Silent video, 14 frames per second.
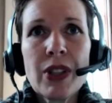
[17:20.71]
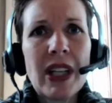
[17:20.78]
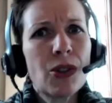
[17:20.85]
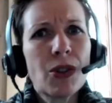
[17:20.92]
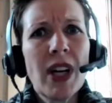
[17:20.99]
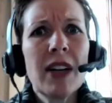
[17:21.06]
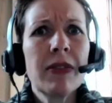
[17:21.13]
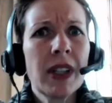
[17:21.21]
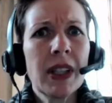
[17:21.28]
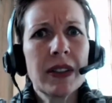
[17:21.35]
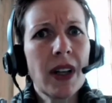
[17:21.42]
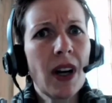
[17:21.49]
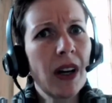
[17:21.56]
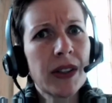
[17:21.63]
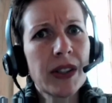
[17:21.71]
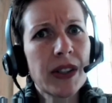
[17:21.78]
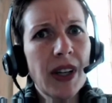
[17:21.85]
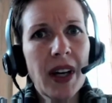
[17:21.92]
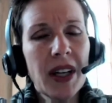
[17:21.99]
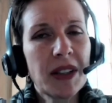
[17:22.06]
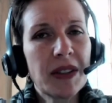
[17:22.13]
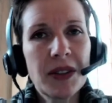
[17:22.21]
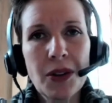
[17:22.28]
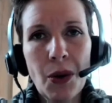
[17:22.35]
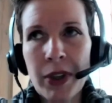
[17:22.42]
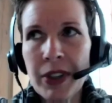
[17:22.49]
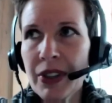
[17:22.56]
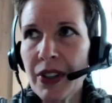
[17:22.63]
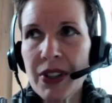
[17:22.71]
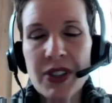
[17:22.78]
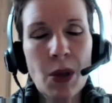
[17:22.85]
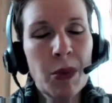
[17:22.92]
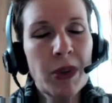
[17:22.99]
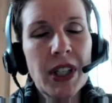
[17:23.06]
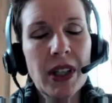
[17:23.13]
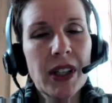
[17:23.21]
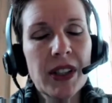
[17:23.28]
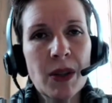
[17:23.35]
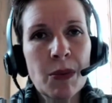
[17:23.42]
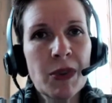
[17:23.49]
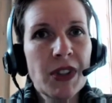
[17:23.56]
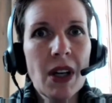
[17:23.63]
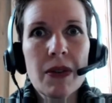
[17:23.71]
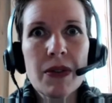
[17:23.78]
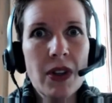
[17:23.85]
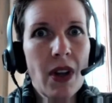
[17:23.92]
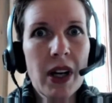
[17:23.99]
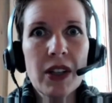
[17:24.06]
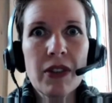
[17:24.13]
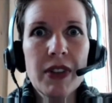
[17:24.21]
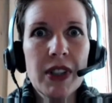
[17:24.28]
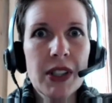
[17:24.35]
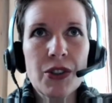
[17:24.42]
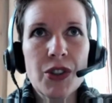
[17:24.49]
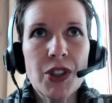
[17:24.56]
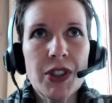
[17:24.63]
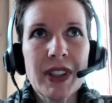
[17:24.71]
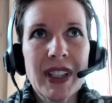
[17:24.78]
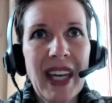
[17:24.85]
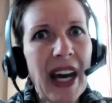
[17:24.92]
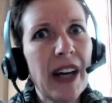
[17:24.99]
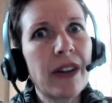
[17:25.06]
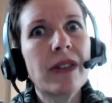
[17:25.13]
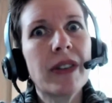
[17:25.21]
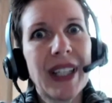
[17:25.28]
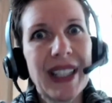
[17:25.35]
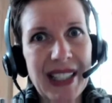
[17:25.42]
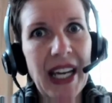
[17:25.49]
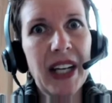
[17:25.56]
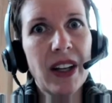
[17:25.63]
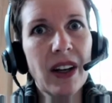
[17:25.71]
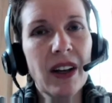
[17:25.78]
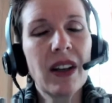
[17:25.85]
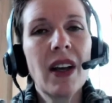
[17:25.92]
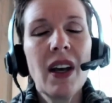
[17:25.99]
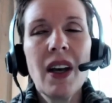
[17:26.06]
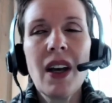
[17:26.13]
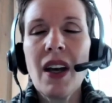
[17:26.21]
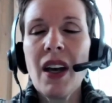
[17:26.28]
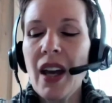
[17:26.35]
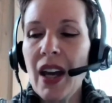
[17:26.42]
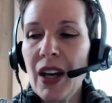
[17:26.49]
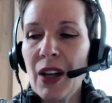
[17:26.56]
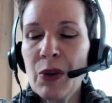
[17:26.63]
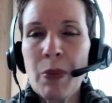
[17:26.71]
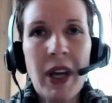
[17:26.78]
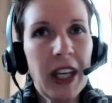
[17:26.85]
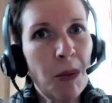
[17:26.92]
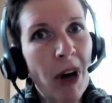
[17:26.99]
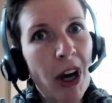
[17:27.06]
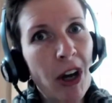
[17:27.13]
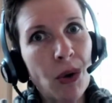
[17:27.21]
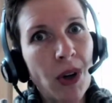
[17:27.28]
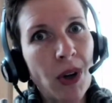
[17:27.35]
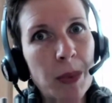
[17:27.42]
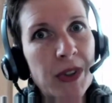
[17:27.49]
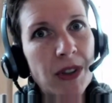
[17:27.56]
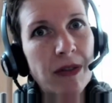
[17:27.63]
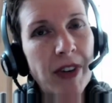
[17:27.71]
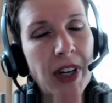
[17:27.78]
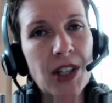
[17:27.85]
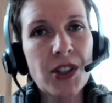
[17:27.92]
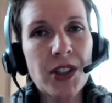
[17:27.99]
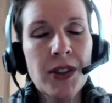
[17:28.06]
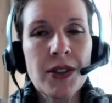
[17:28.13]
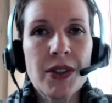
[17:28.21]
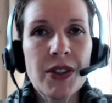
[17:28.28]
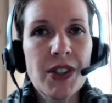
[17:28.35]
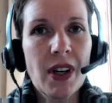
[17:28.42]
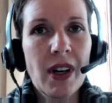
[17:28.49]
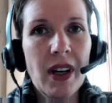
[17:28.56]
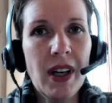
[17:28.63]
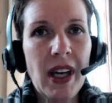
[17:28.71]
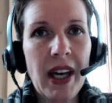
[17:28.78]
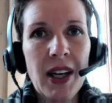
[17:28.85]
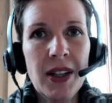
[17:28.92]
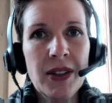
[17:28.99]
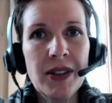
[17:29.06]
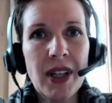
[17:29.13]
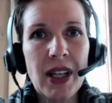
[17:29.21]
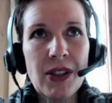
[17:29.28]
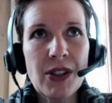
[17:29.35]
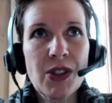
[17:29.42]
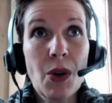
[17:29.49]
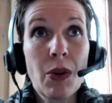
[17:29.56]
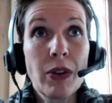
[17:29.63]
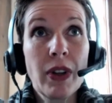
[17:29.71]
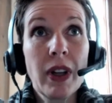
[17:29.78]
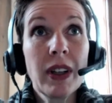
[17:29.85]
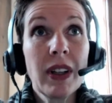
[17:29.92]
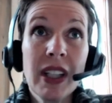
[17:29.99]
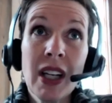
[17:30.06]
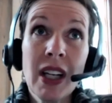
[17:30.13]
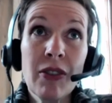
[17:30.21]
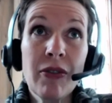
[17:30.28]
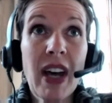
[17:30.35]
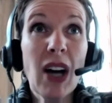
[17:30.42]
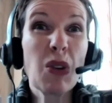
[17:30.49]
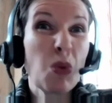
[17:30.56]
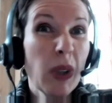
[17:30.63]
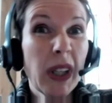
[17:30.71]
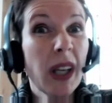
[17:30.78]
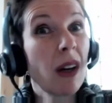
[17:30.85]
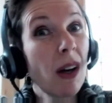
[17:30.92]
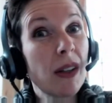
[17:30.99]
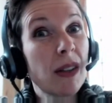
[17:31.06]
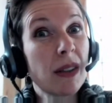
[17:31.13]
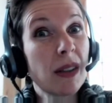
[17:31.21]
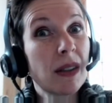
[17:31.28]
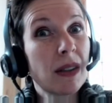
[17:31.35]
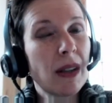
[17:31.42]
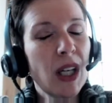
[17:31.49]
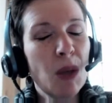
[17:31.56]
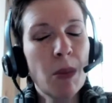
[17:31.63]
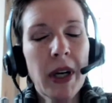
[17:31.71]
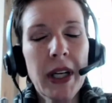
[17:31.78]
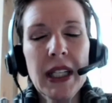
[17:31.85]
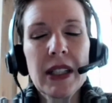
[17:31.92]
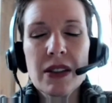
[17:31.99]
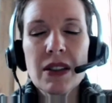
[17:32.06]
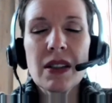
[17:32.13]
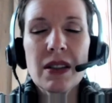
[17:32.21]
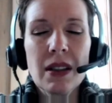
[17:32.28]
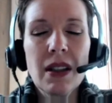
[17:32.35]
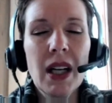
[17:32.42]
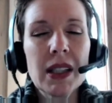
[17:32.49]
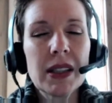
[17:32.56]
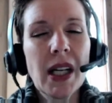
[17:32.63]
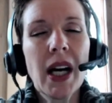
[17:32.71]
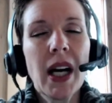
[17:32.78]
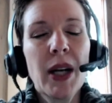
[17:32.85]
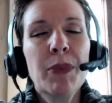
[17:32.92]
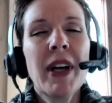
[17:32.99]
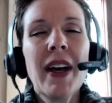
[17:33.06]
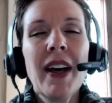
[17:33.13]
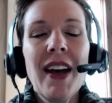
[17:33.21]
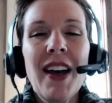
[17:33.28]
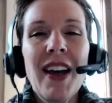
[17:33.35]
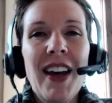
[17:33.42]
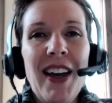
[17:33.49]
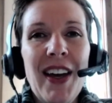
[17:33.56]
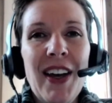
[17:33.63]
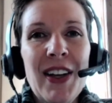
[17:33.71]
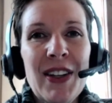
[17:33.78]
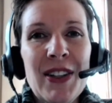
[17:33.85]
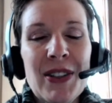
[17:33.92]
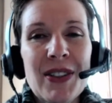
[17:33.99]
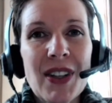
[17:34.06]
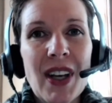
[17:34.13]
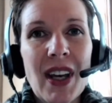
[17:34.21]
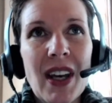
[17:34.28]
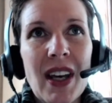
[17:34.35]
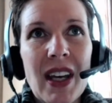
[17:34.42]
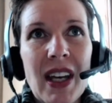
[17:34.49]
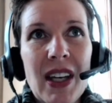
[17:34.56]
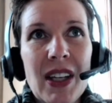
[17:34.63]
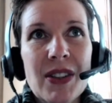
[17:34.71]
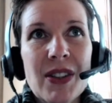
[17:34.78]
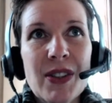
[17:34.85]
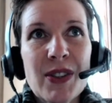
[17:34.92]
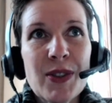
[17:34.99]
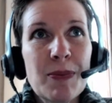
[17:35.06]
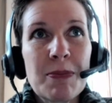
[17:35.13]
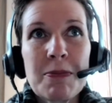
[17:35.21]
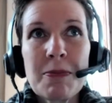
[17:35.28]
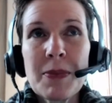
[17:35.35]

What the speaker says: traveling to on-site, going to the cemeteries themselves. A lot of it is just gathering data and making my own observations. And so luckily none of that really costs any money. It's just a lot of time. And it's